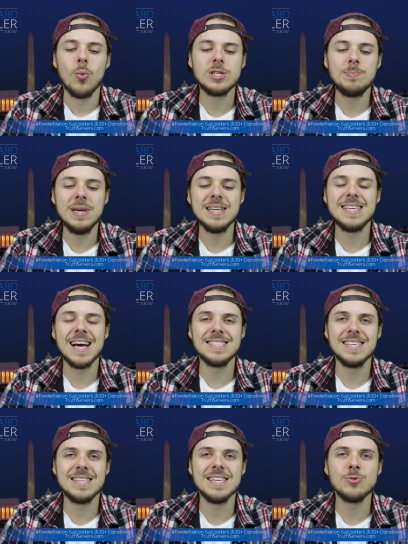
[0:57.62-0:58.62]
what's being
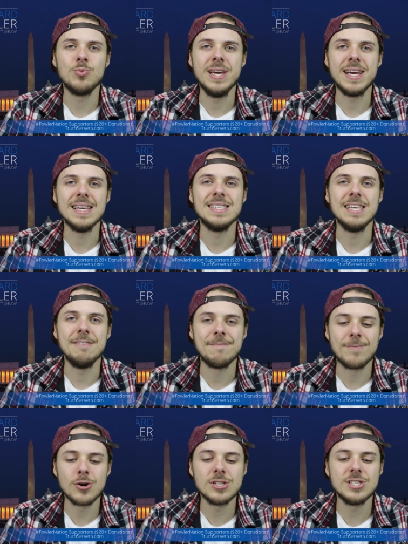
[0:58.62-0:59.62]
tested this week is the
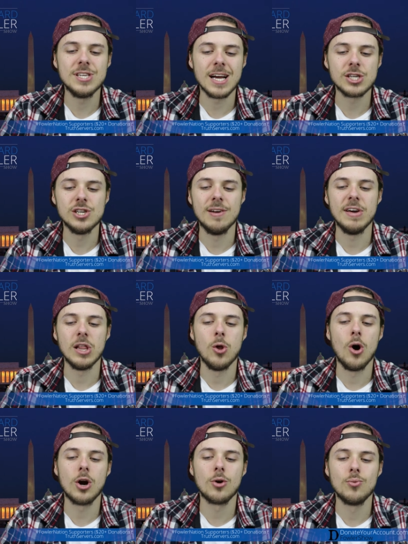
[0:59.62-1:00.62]
first section of a
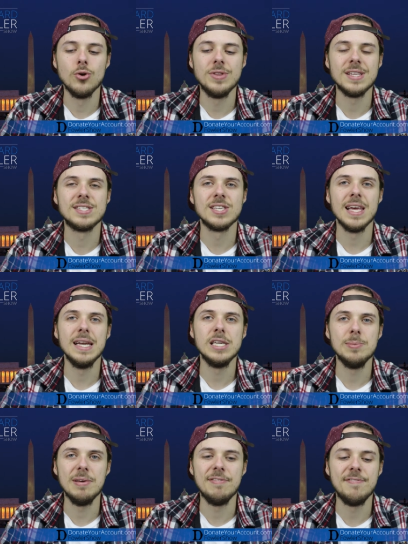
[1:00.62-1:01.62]
longer route that's slated
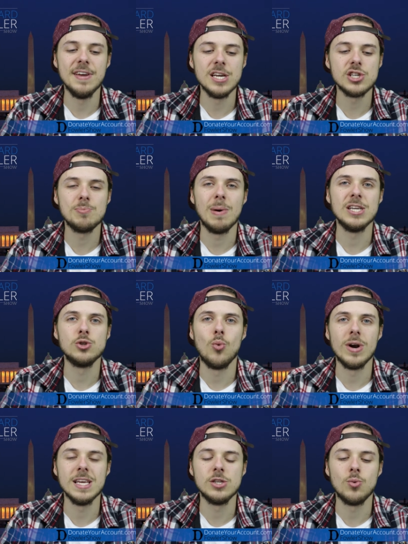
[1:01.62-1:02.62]
to be finished by
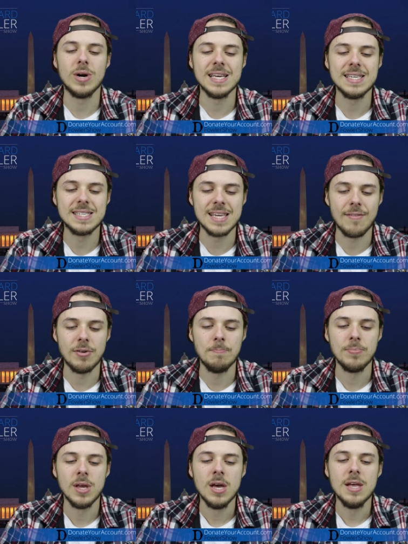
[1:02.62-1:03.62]
2027.
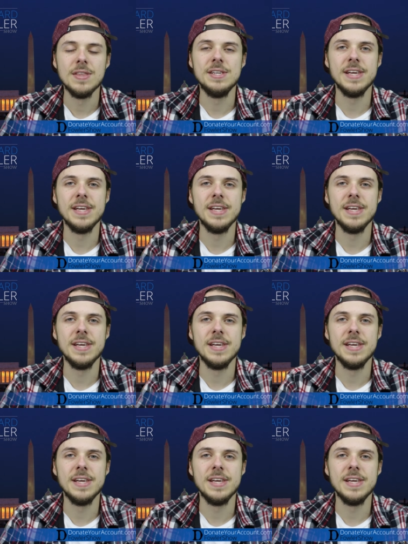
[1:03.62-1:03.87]
The